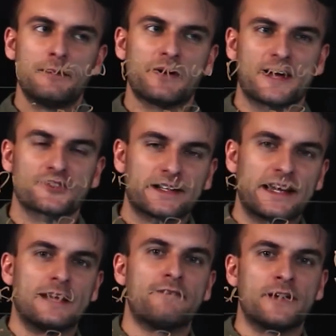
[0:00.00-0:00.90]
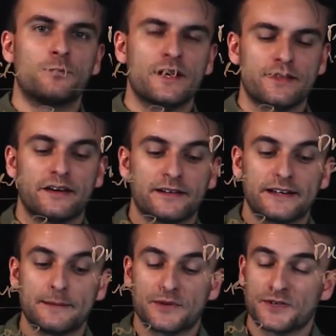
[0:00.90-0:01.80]
but actually innovate with it and
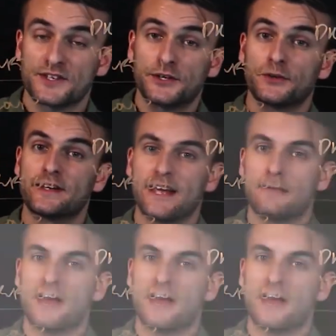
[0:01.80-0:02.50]
keep their security game